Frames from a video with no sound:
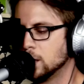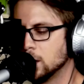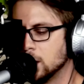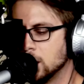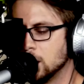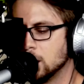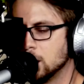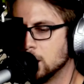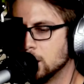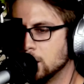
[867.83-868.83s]

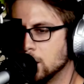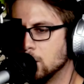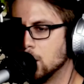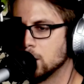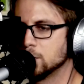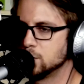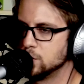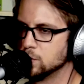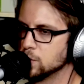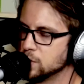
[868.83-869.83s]
our
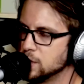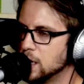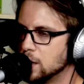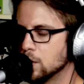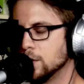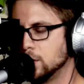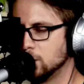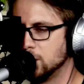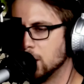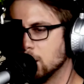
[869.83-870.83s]
consumers not, or
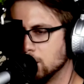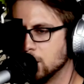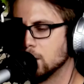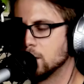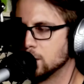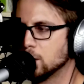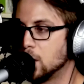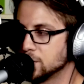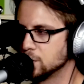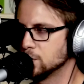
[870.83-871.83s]
their
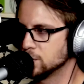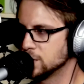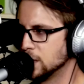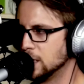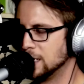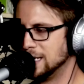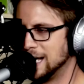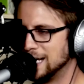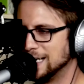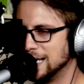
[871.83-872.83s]
customers
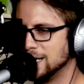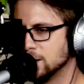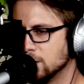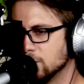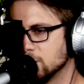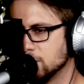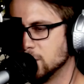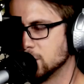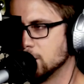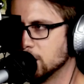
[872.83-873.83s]
not getting enough
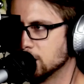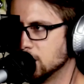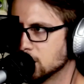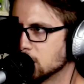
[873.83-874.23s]
information about these